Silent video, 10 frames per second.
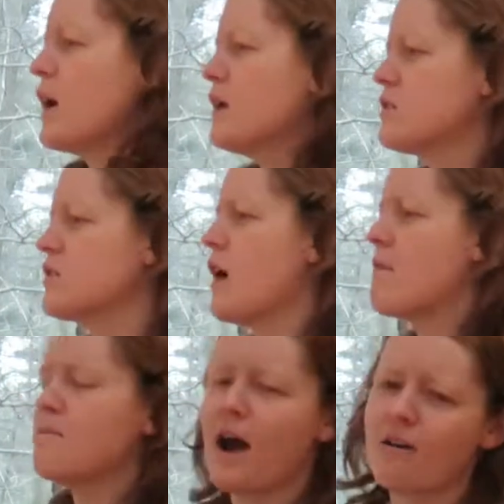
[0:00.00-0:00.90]
right? So
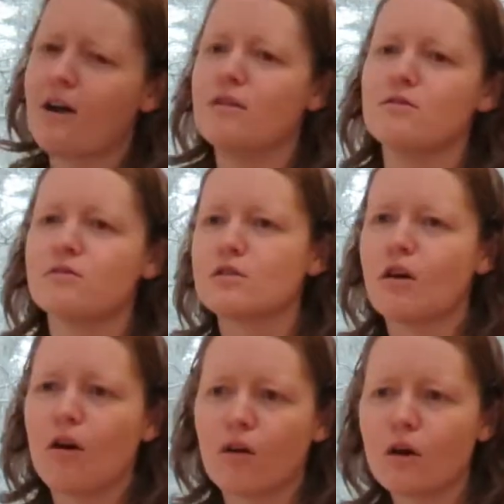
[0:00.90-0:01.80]
that background you could
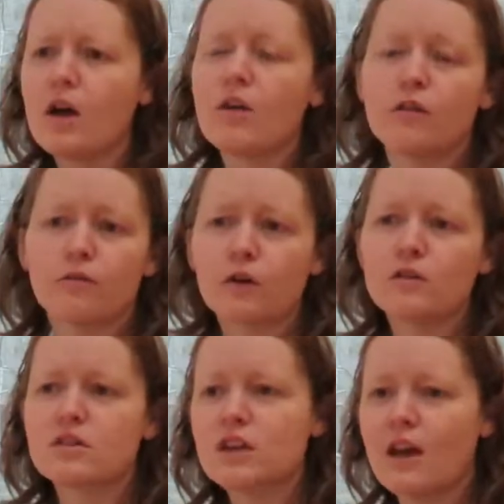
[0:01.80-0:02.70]
call the
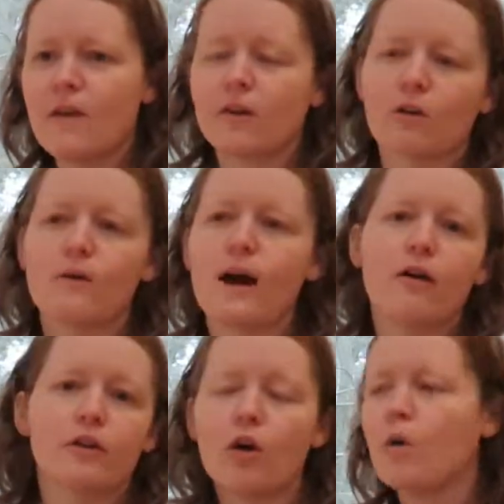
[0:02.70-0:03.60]
verse and the
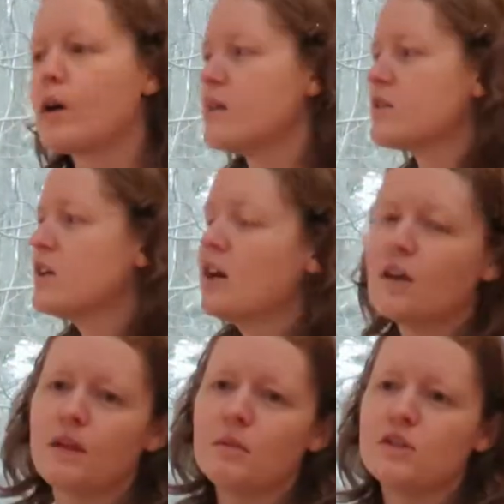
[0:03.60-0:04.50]
chorale the chorus.
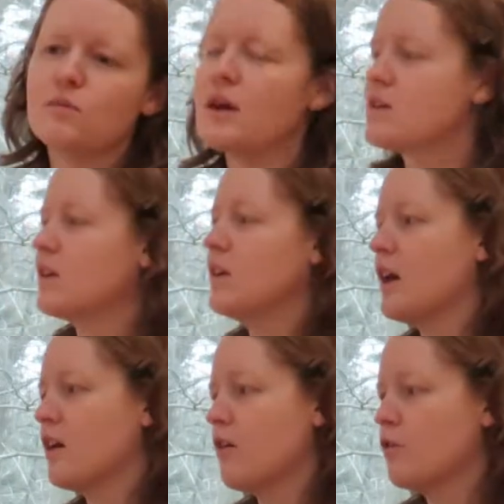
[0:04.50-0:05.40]
That means you basically
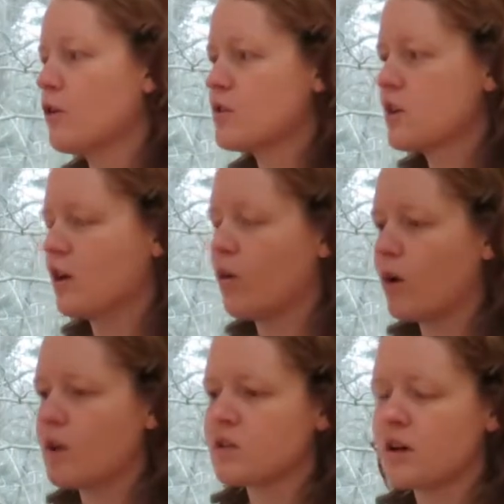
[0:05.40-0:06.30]
get a verse, a
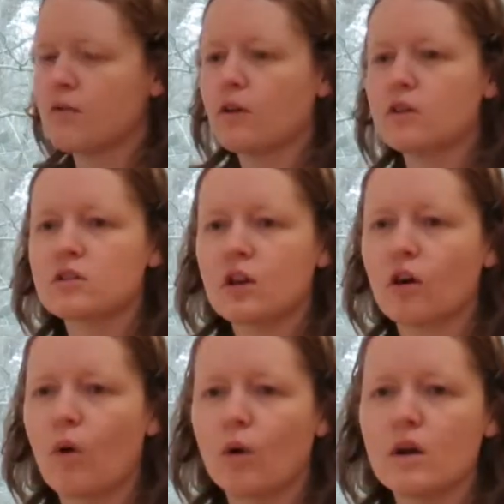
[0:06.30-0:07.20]
chorus, a verse, a
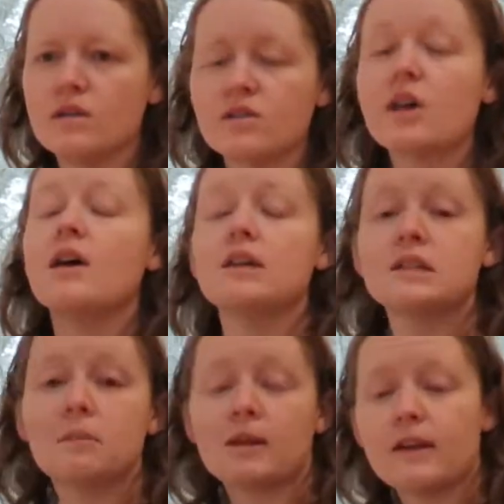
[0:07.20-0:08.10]
chorus,
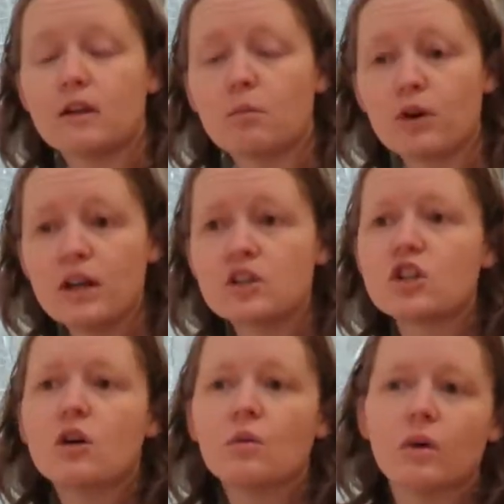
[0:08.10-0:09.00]
something like a
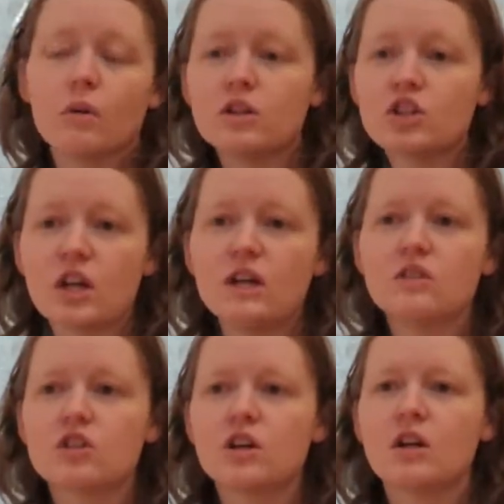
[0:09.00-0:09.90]
bridge where we
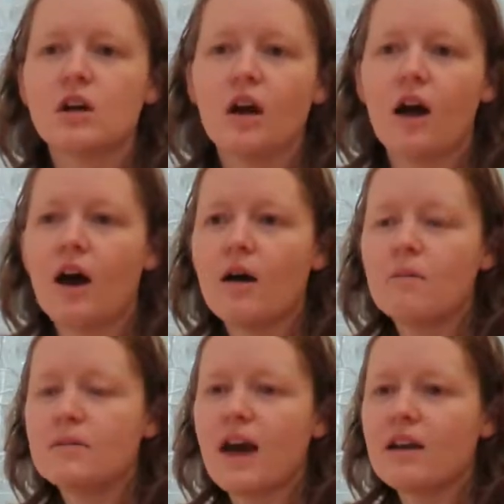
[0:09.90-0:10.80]
change
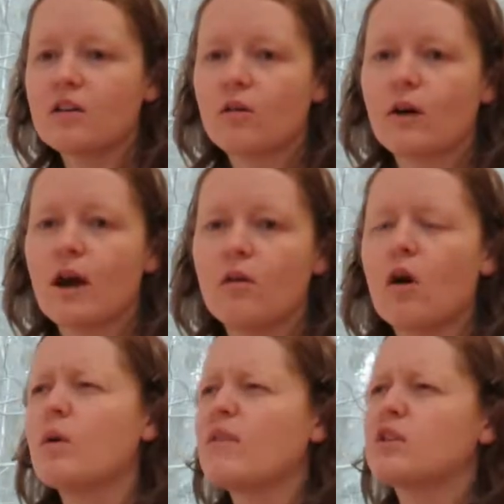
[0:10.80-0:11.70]
that chorale.
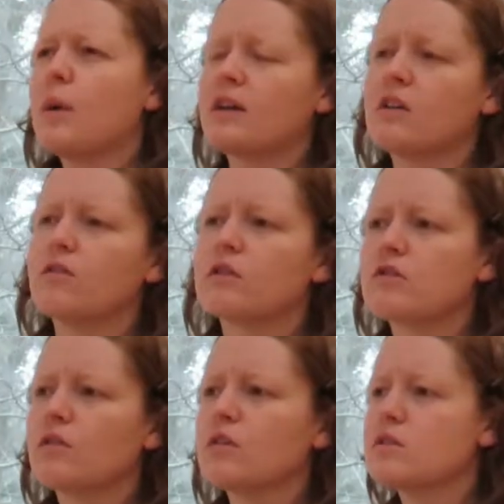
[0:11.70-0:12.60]
Oh, we have to go back to the
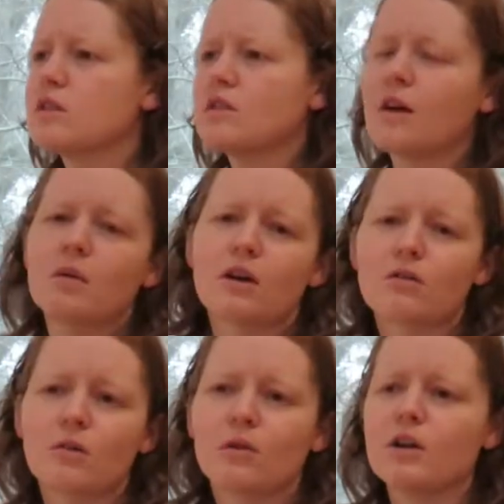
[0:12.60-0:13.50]
verse first, then we
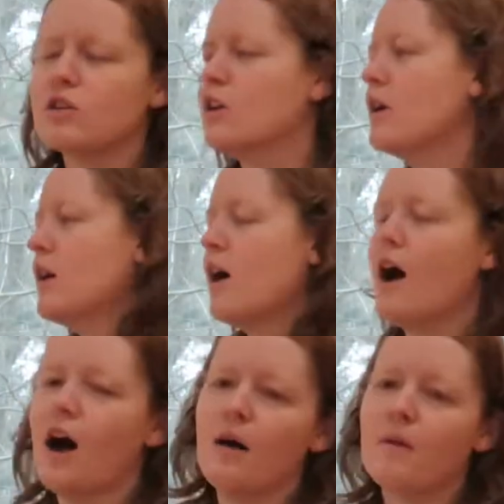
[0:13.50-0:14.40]
go to a bridge,
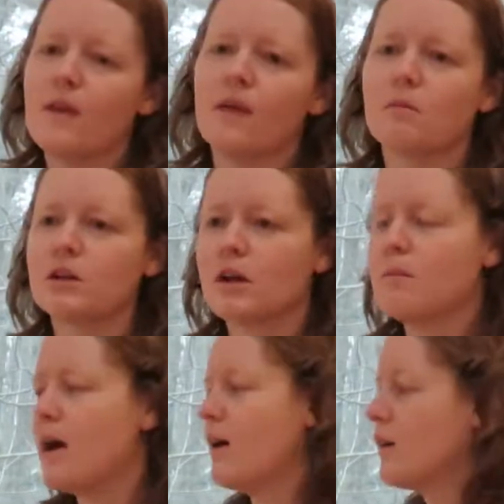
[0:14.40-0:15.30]
and then we
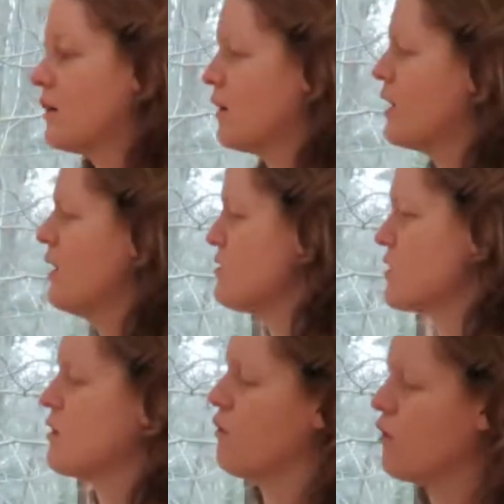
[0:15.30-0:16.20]
come back, I
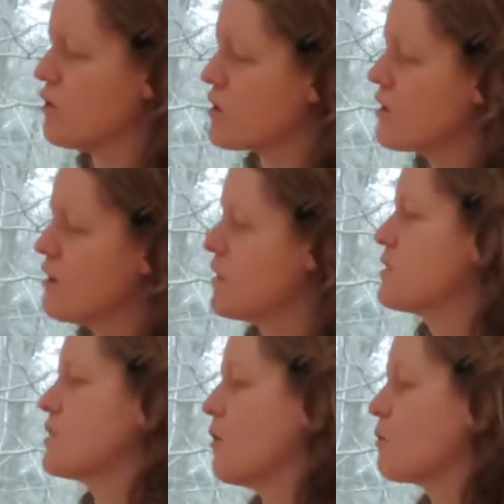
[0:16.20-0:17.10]
guess, to the verse.
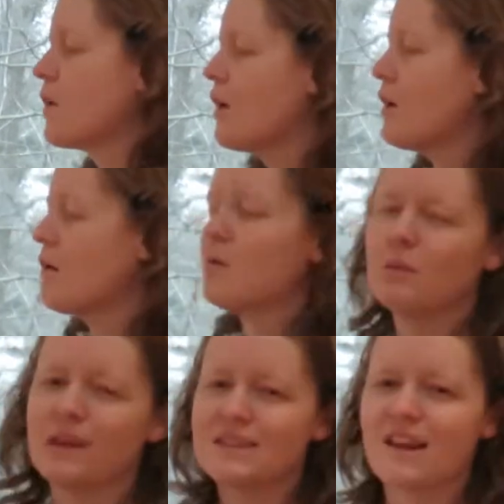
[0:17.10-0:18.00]
So
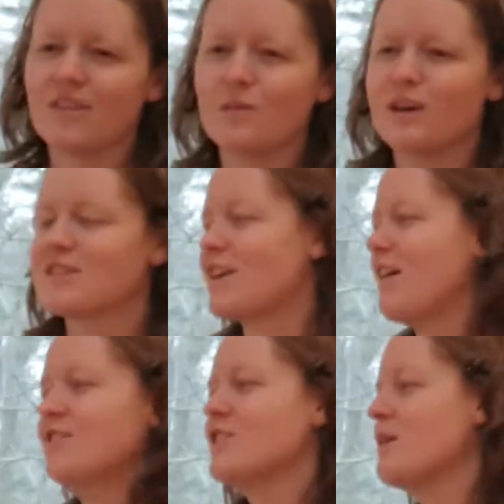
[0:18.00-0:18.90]
maybe that's not the best
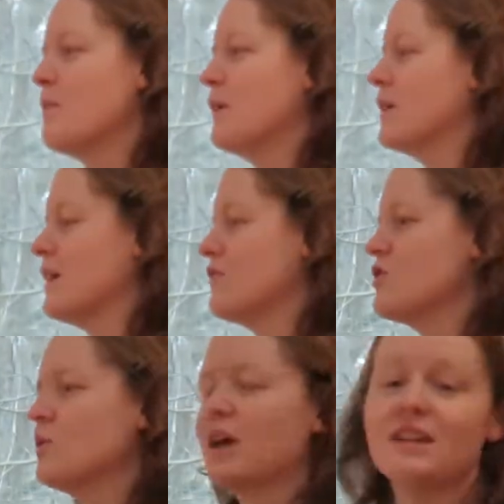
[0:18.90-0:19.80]
analogy, but it
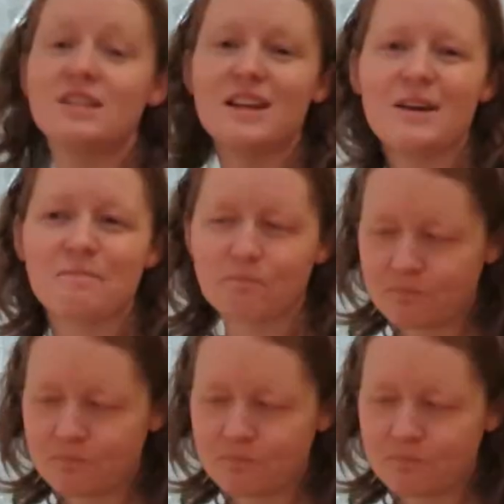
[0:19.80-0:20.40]
gives you an idea.